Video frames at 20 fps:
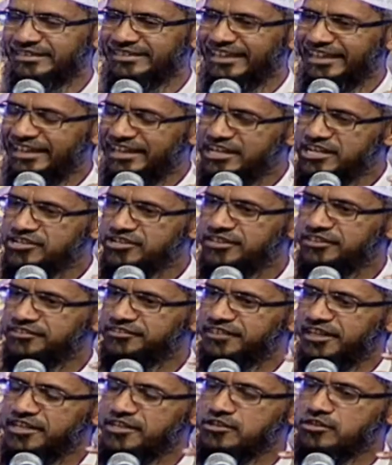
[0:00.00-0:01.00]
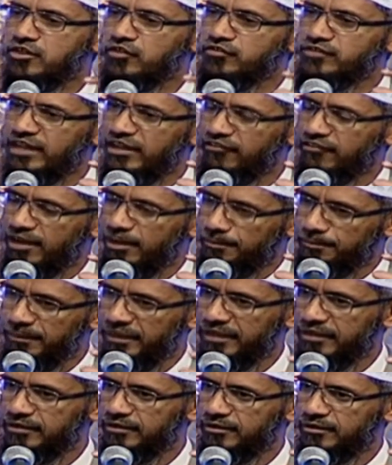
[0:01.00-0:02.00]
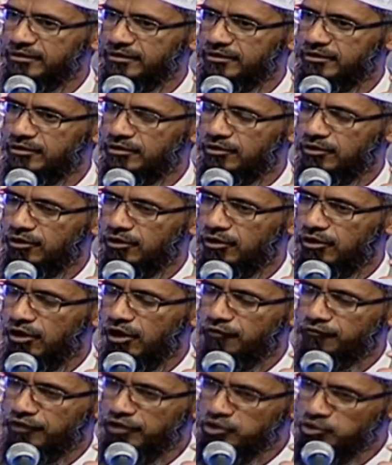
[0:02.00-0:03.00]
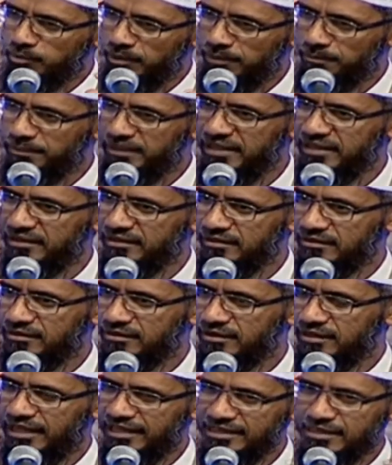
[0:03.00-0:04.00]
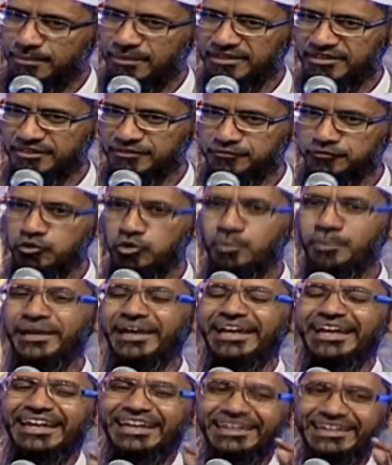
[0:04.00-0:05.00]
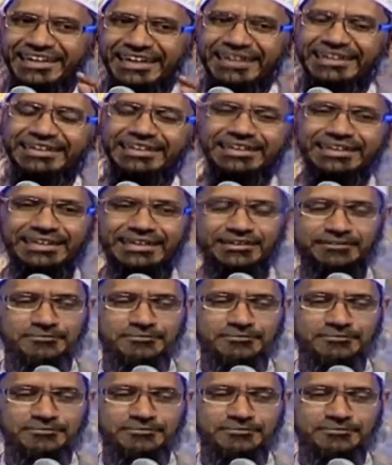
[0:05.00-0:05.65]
the initial stages of development of a human being in the mother's womb in great detail.